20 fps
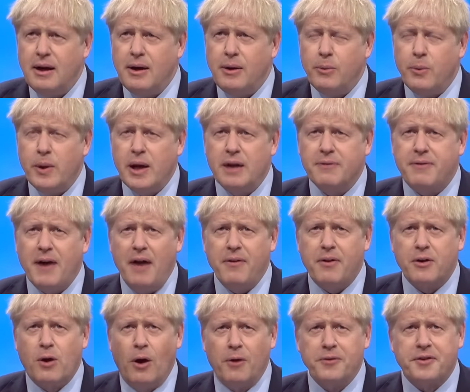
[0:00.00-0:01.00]
we'd have had the
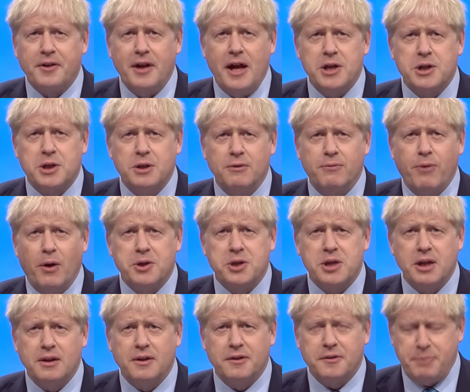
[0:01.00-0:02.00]
consolation of
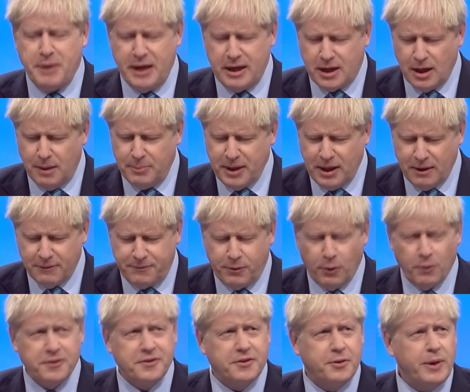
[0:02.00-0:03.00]
watching the Speaker being
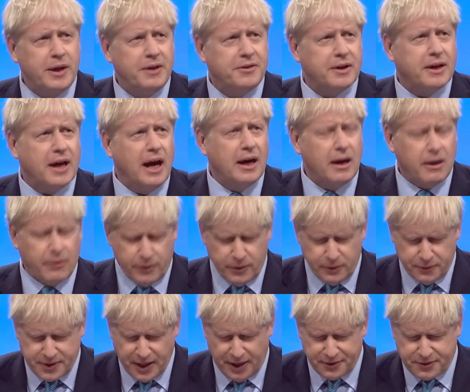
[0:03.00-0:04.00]
forced to eat a kangaroo
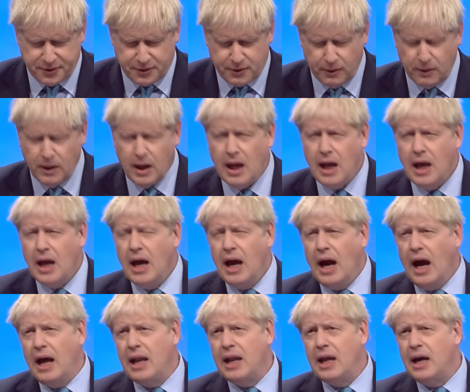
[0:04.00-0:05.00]
testicle. And, and,